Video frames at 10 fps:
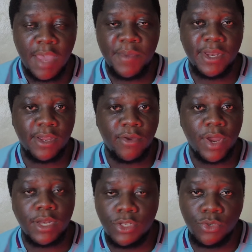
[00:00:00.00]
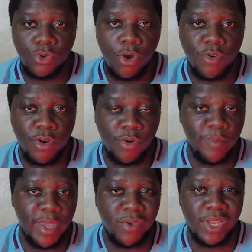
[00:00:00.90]
I mean, credit to Oriol
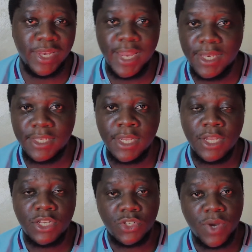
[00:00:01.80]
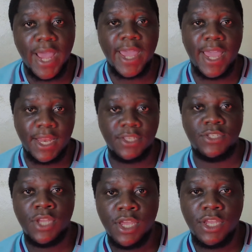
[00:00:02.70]
Romeu, he did try
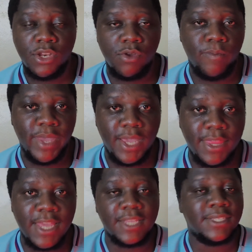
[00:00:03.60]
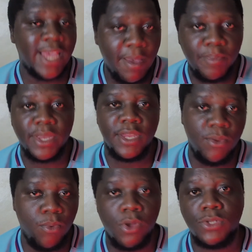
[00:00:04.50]
and make things happen.
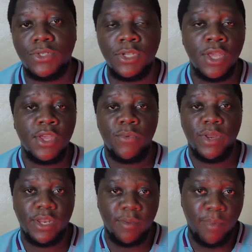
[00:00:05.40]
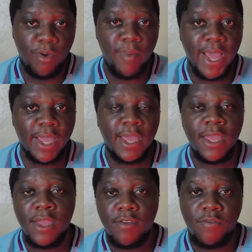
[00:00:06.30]
He was winning the ball back
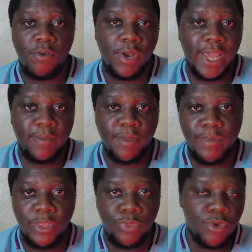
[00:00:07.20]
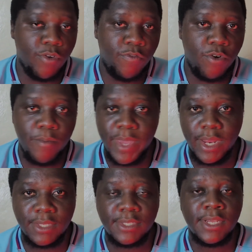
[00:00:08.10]
for like maybe 3 or 4
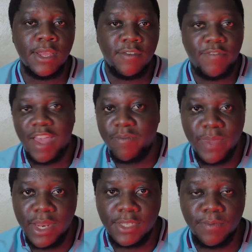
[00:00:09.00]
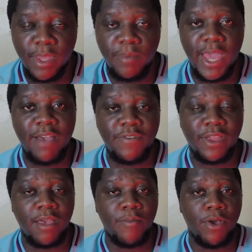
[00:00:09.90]
minutes, 5 minutes maybe after
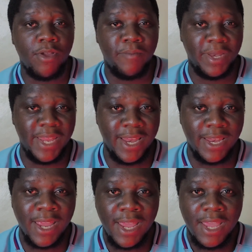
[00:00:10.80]
coming on, but then